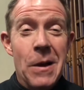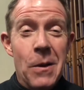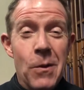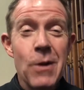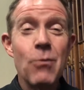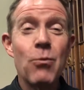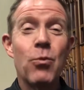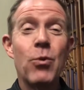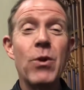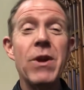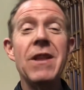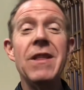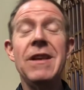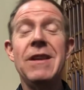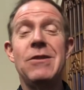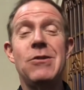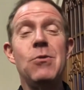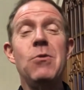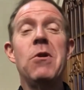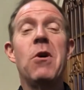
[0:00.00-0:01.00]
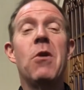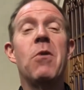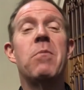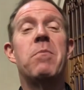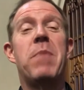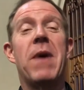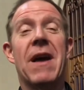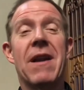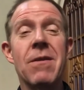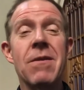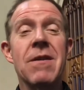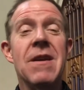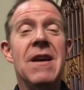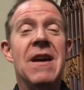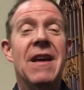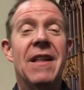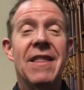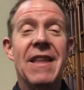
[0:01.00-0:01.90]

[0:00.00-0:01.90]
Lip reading: We really do know better